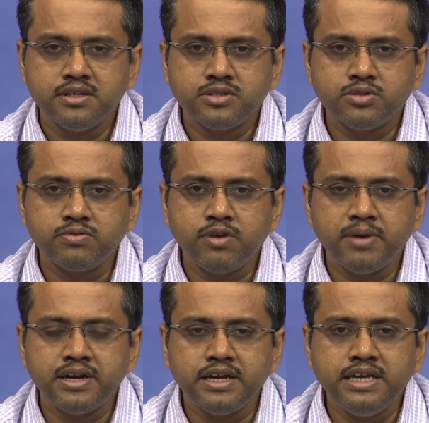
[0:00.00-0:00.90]
So, from
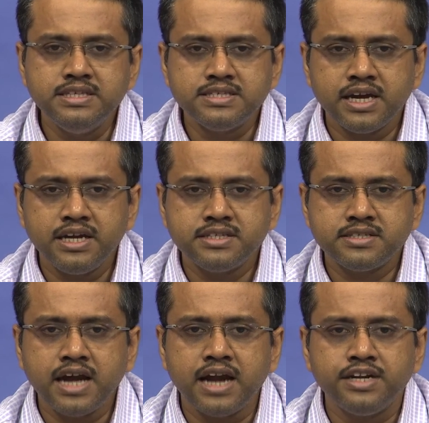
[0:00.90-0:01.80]
an
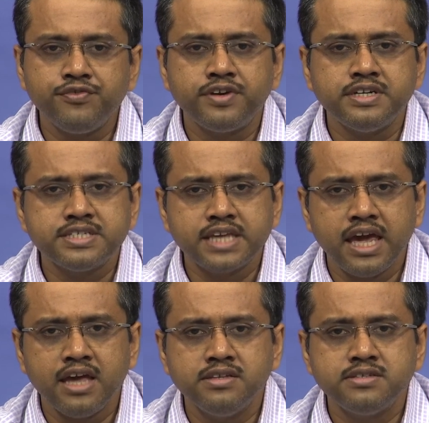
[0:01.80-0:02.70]
insights at different
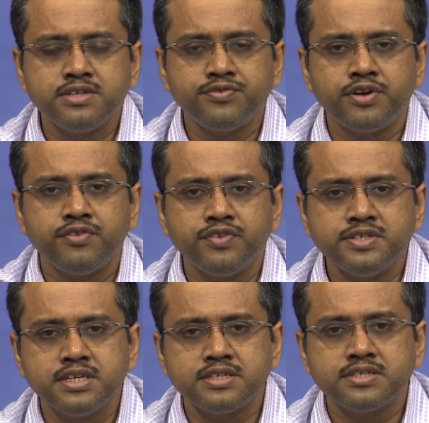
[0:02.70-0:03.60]
scales, different
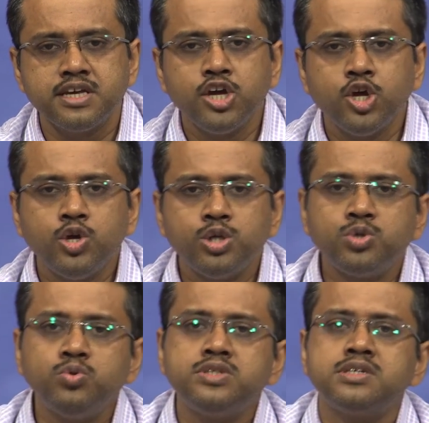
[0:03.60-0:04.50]
physics
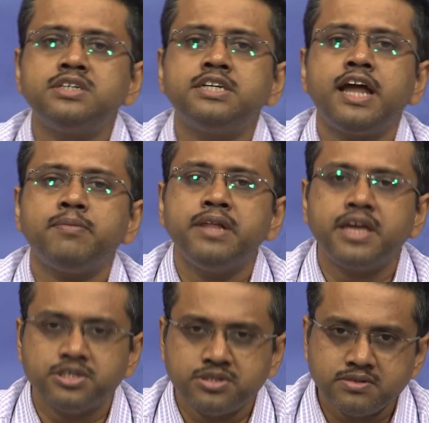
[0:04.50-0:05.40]
to certain
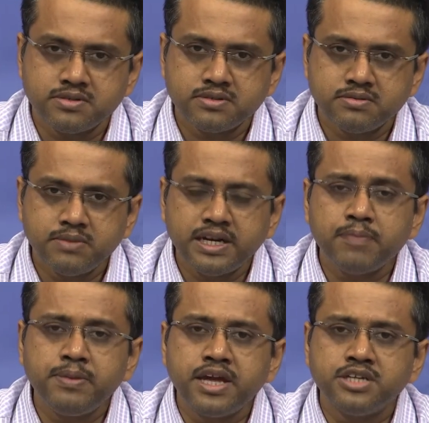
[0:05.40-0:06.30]
applications, but
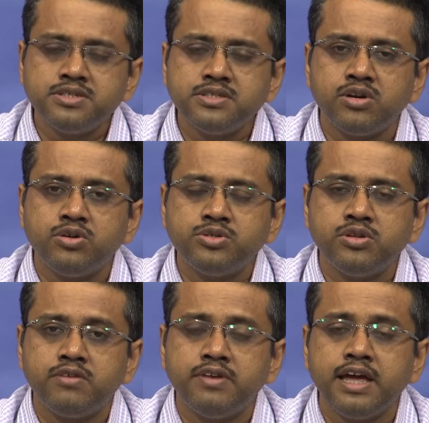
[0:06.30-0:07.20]
applications are also
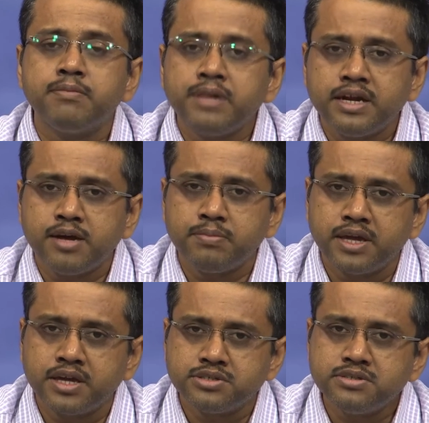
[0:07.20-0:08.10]
not very applied
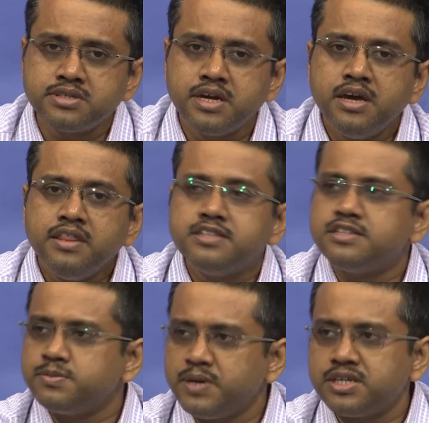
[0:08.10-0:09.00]
applications. These
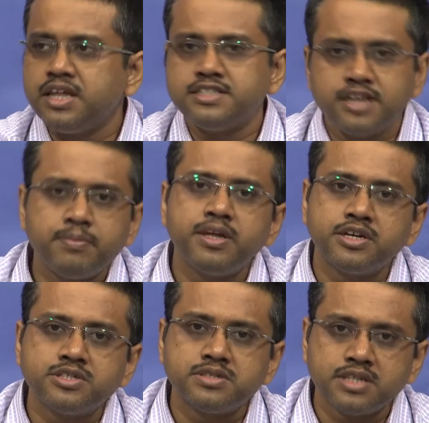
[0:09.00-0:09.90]
are specialized
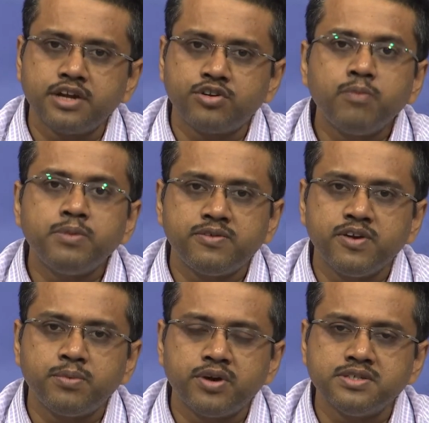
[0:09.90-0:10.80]
applications like droplet
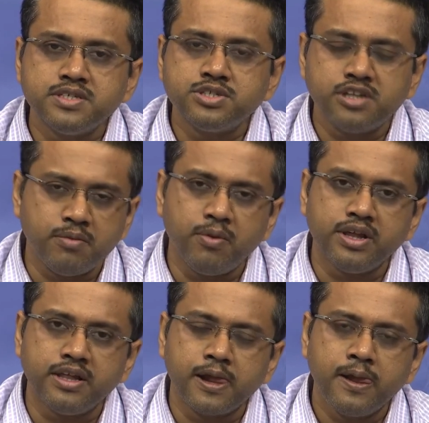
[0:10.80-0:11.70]
vaporization and
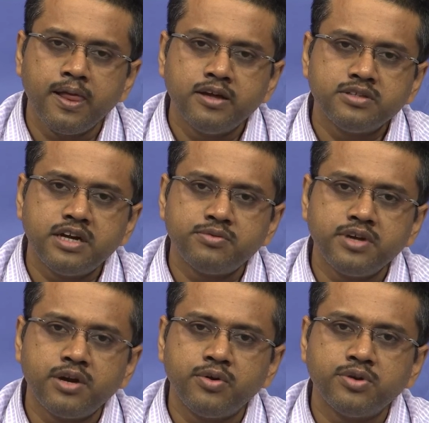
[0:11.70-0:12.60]
boiling that
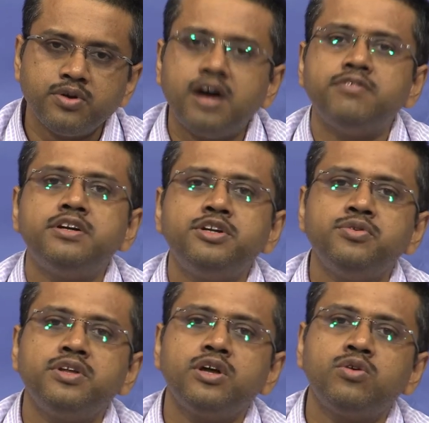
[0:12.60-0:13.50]
we are going to cover
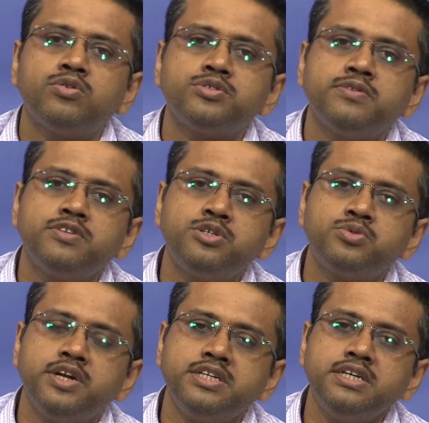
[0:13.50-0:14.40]
during the course of this
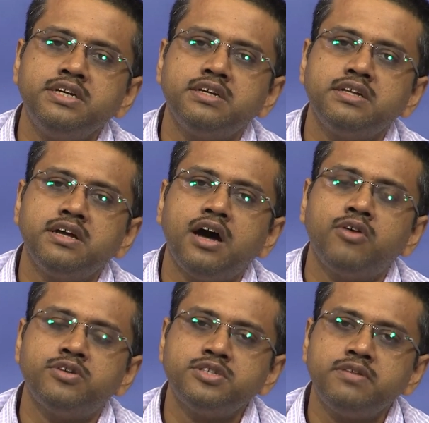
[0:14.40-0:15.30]
20
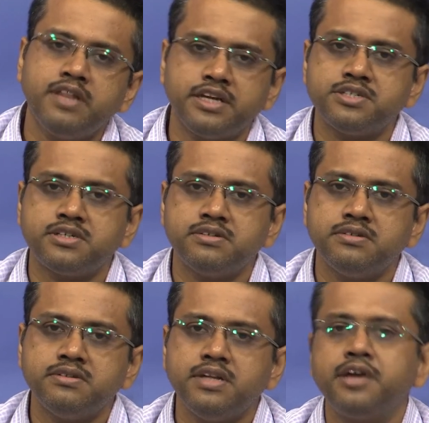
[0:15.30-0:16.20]
hours of lecture.
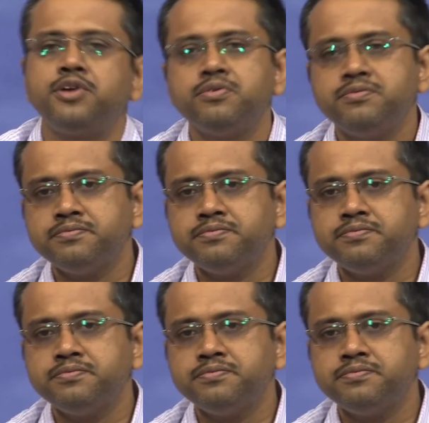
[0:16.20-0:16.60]
Thank you.